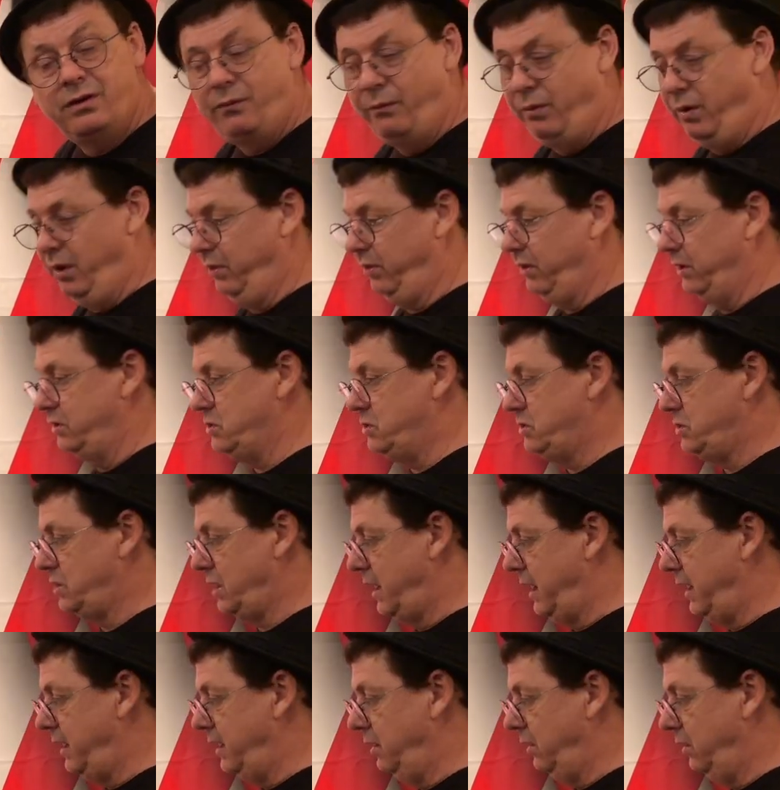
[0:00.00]
Well, the
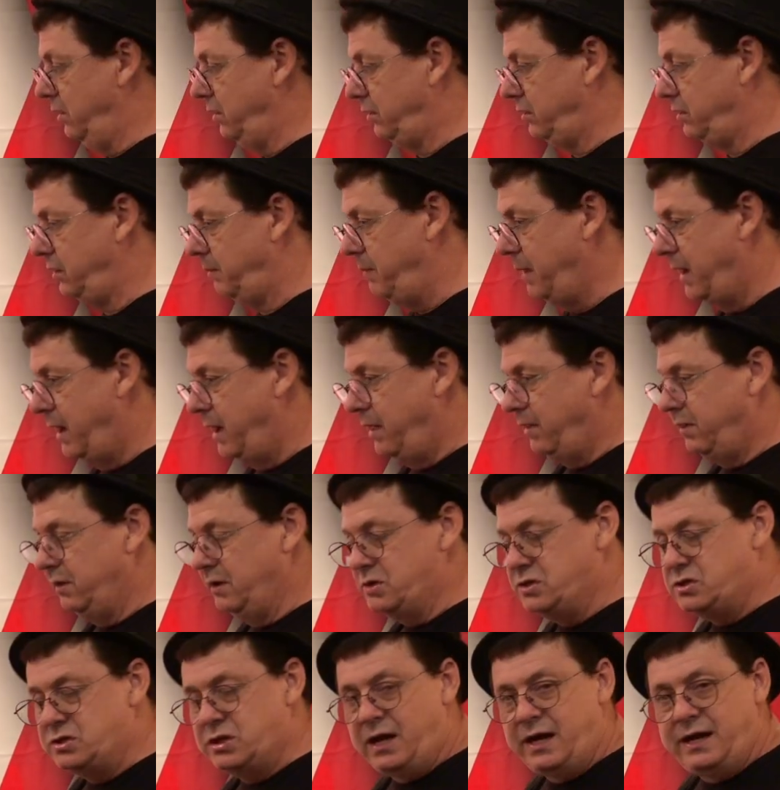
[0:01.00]
giant looked up. The
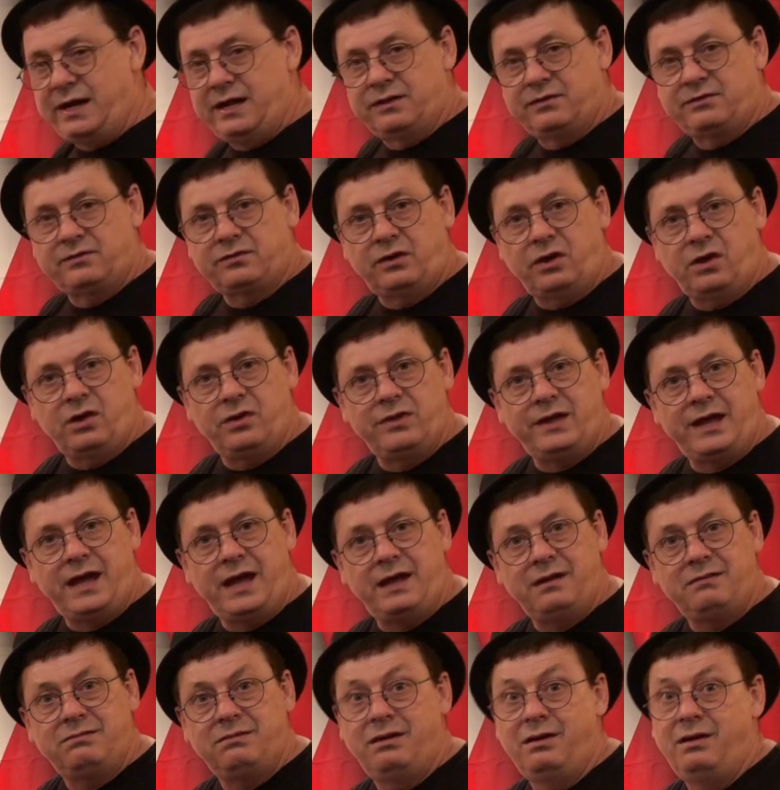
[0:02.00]
giant saw
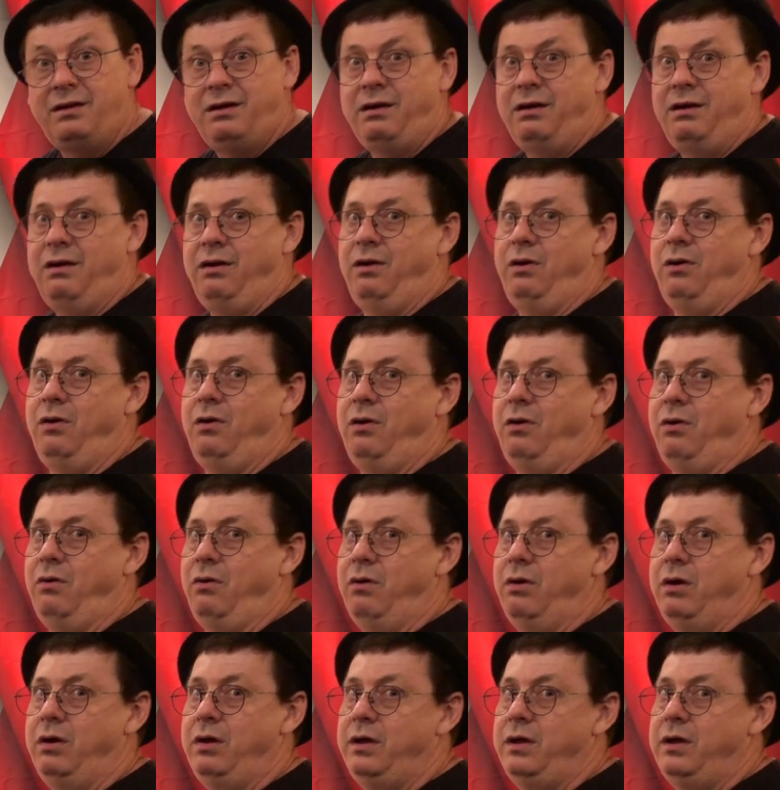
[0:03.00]
that.
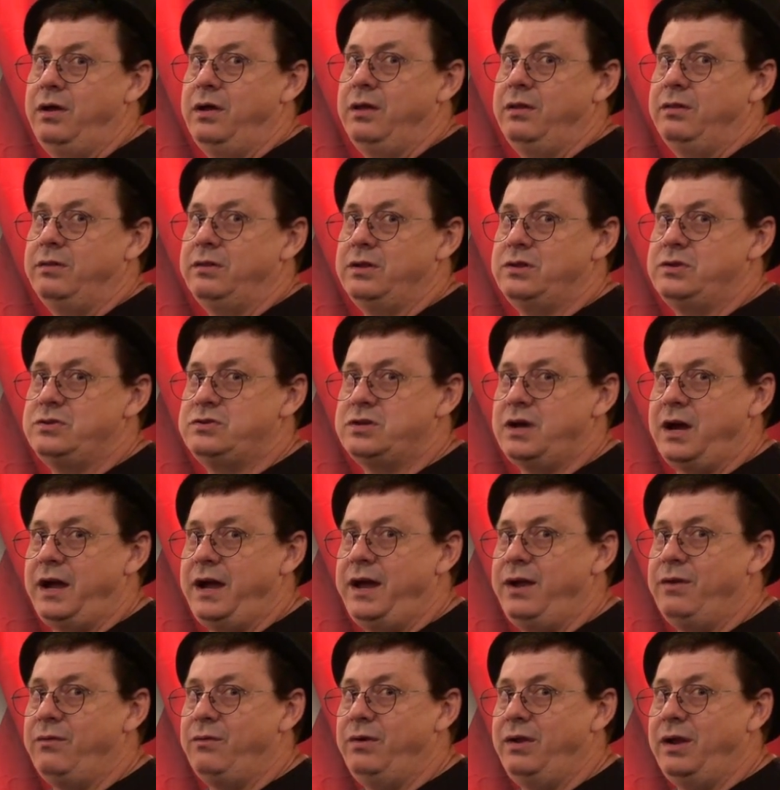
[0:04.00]
Oh, the
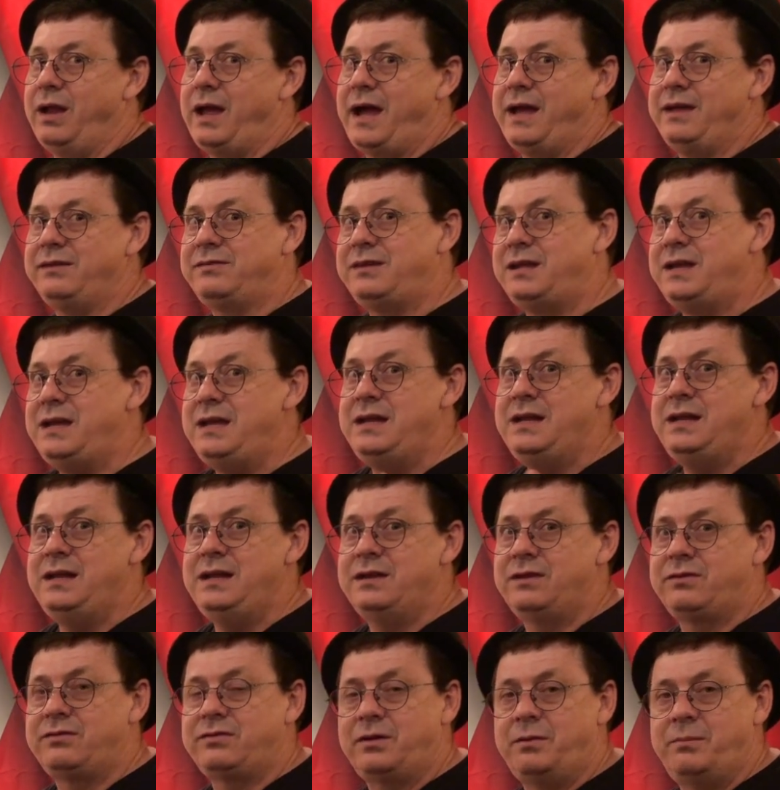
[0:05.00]
giant realized he
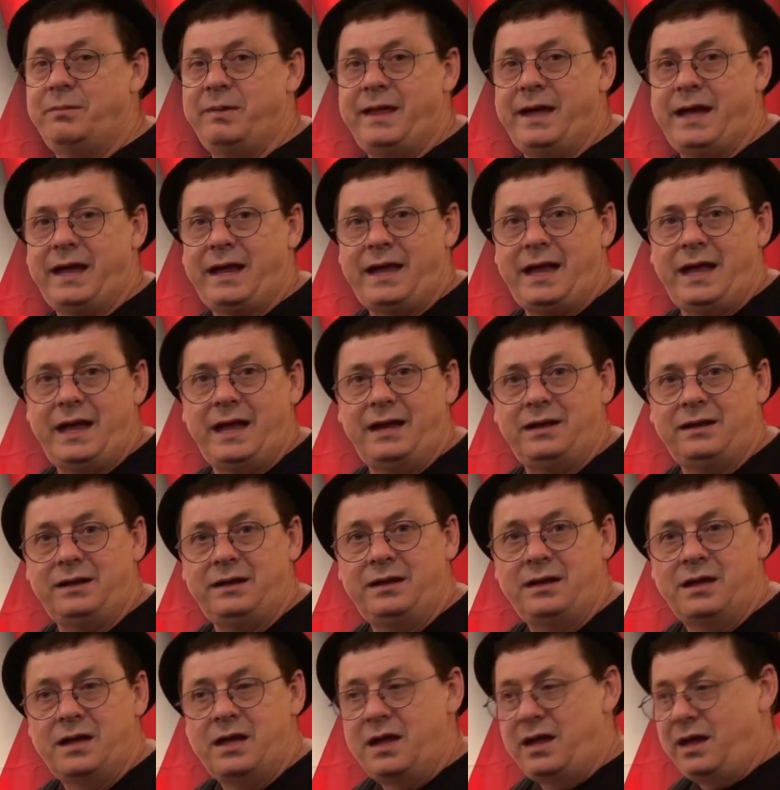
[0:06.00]
needed some of that
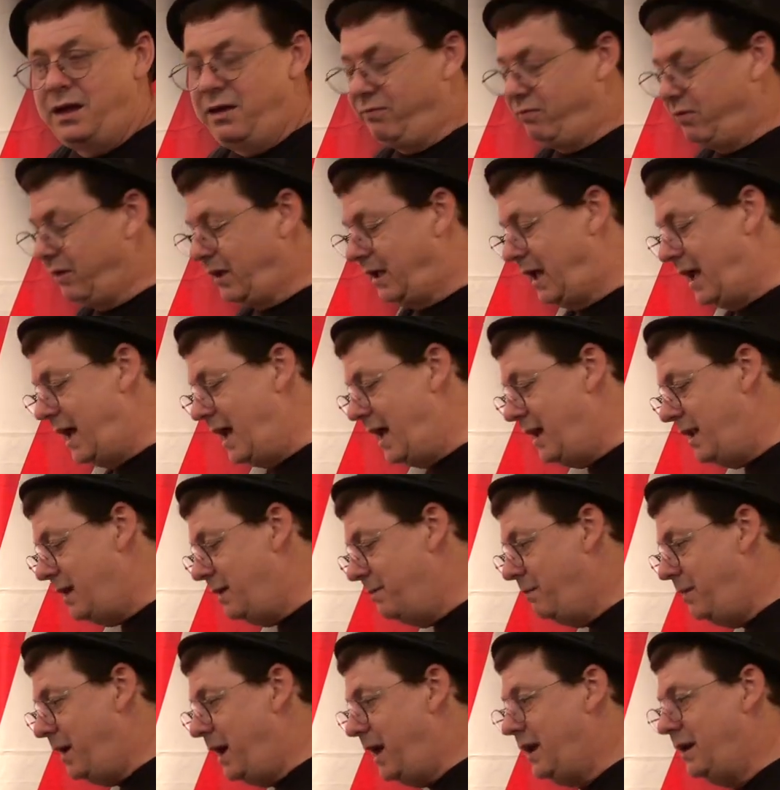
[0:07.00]
candy. If the candy
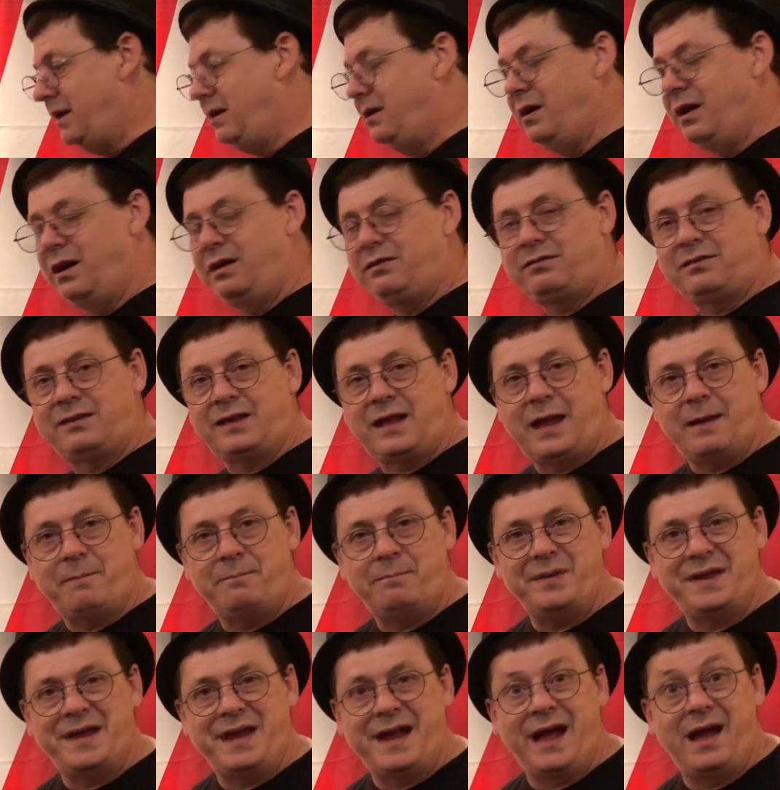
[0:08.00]
made Gus that
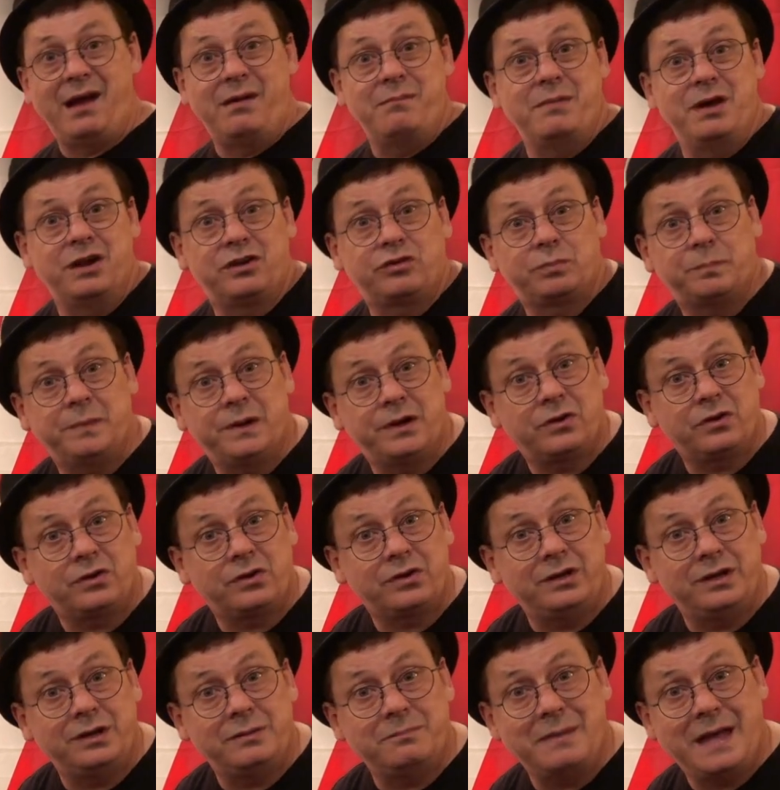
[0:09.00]
big, how much bigger
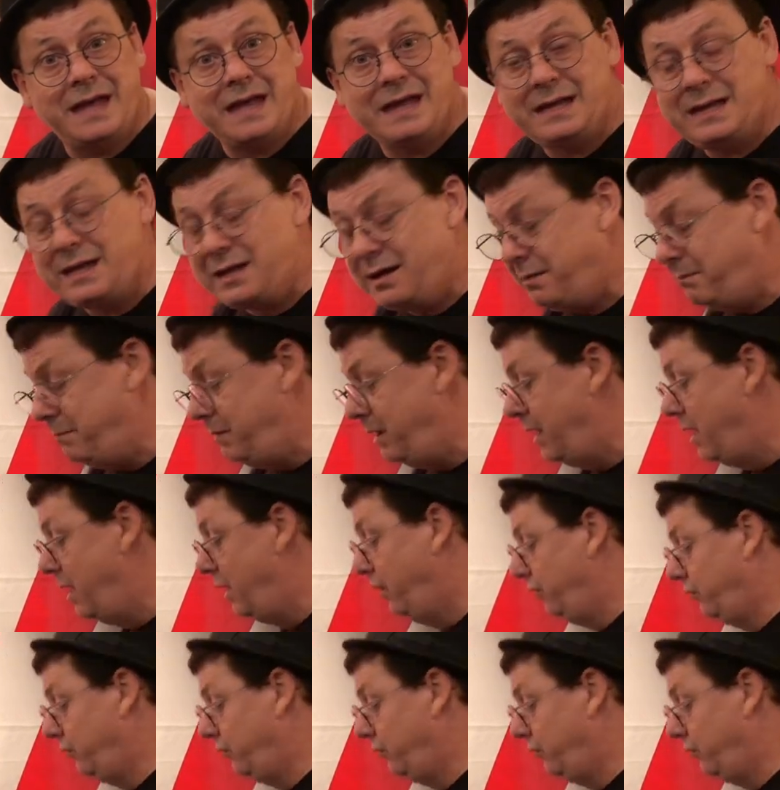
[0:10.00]
could it make him?